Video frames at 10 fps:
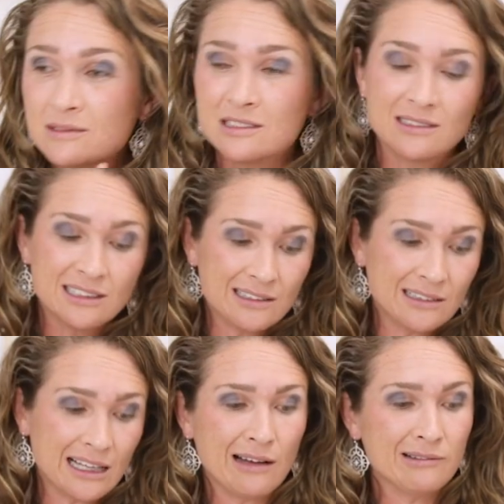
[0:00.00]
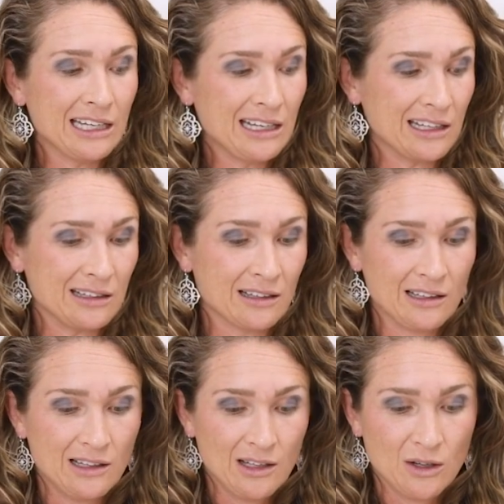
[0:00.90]
was a little outdated."
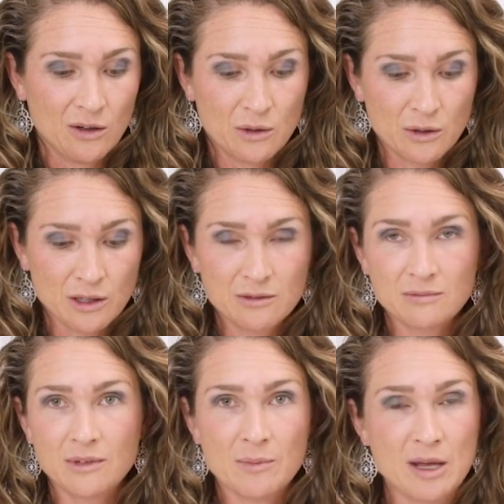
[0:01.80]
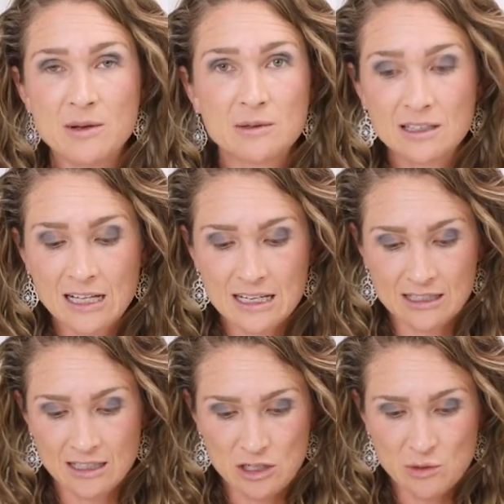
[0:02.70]
Or maybe it was
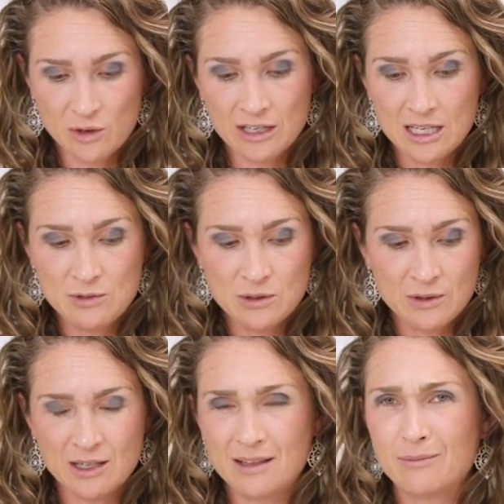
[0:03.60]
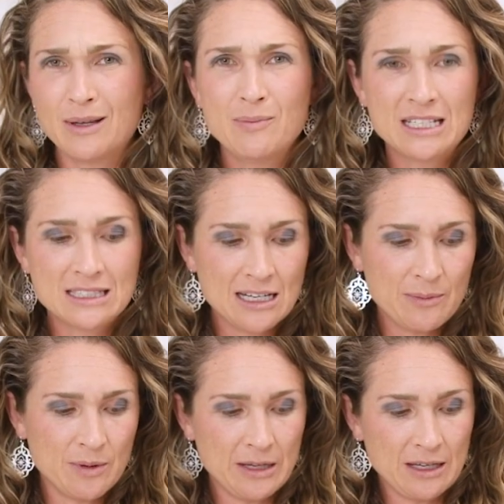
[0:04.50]
classic and you want to keep doing it, but mix it
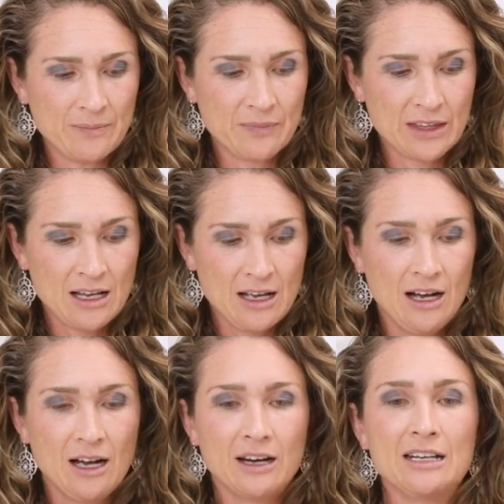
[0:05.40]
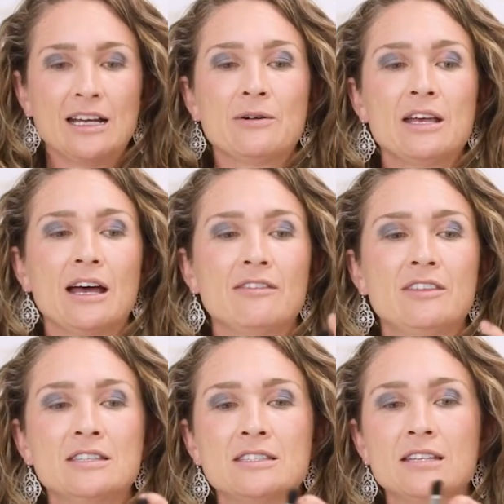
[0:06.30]
up a bit. All right, now we have
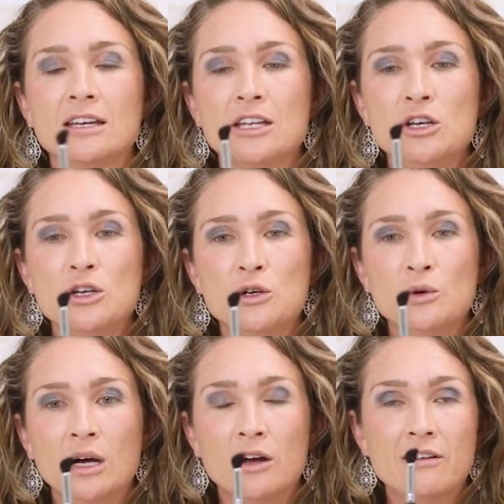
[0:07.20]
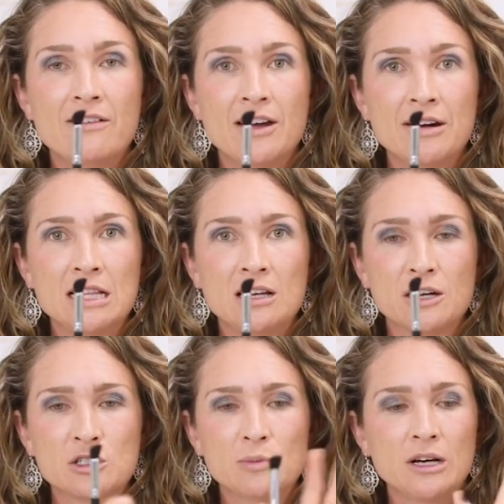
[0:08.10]
this new very large